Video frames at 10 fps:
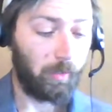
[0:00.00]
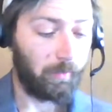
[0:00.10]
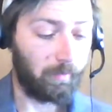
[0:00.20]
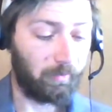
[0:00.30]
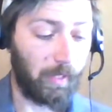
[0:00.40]

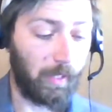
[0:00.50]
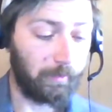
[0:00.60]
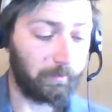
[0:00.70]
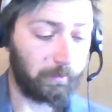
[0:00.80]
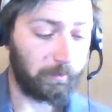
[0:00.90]
They've got
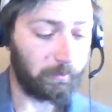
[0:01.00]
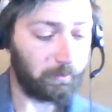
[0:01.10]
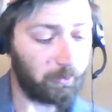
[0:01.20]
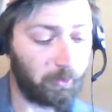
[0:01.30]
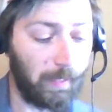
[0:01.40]

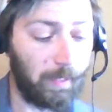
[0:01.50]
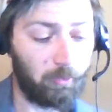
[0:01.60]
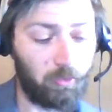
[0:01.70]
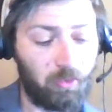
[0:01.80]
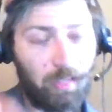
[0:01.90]
crowns,